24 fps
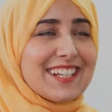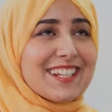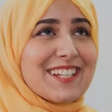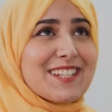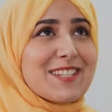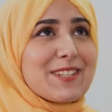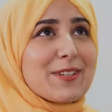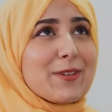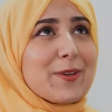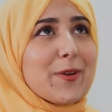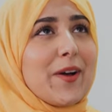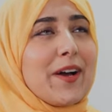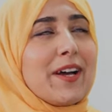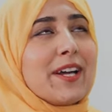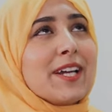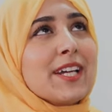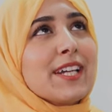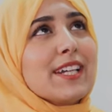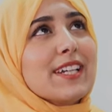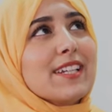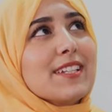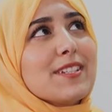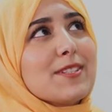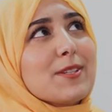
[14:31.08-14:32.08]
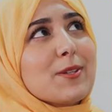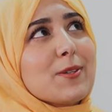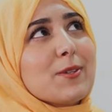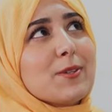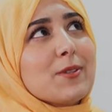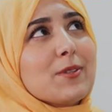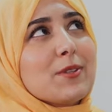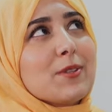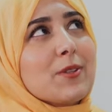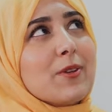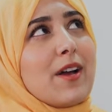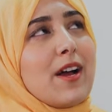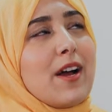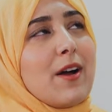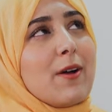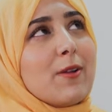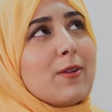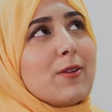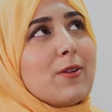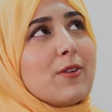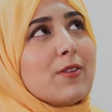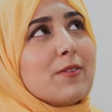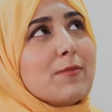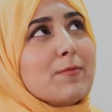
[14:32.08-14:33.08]
So I don't know how
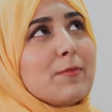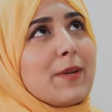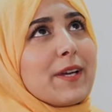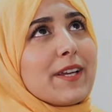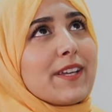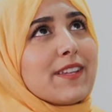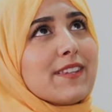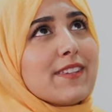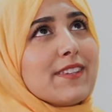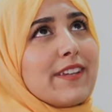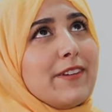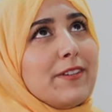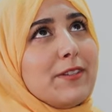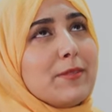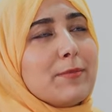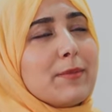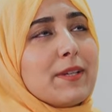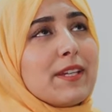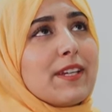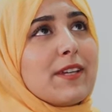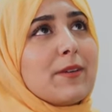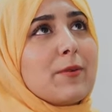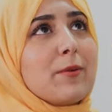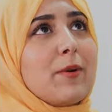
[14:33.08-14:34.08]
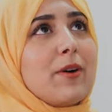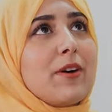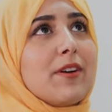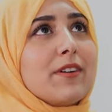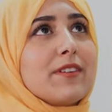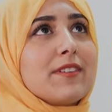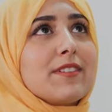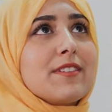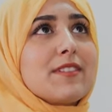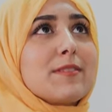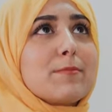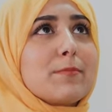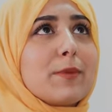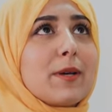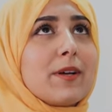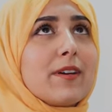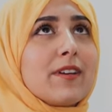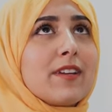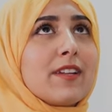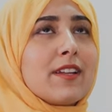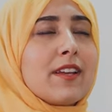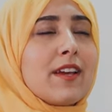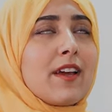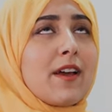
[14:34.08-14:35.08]
long my therapy was,
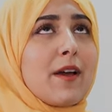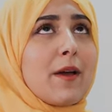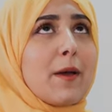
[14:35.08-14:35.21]
but...